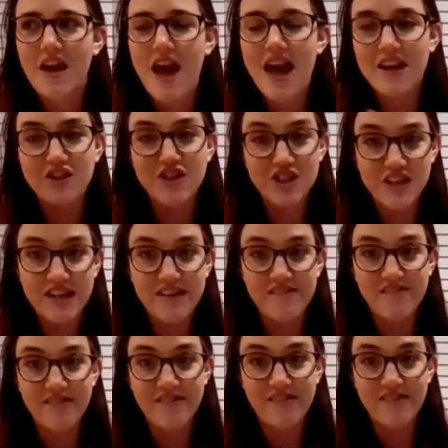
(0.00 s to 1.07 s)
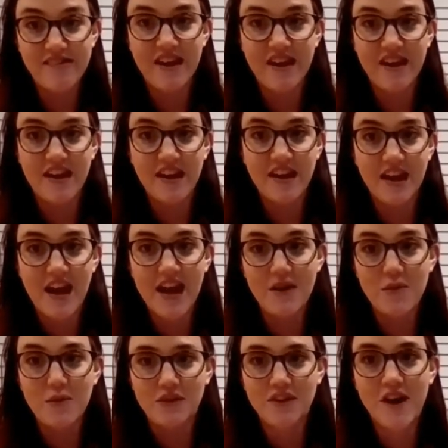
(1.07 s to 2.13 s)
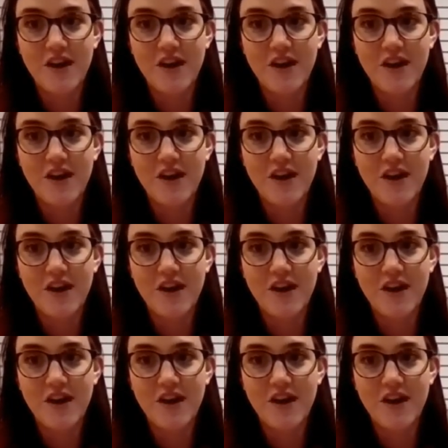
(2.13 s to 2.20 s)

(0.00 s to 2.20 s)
engineering, and it was kind of like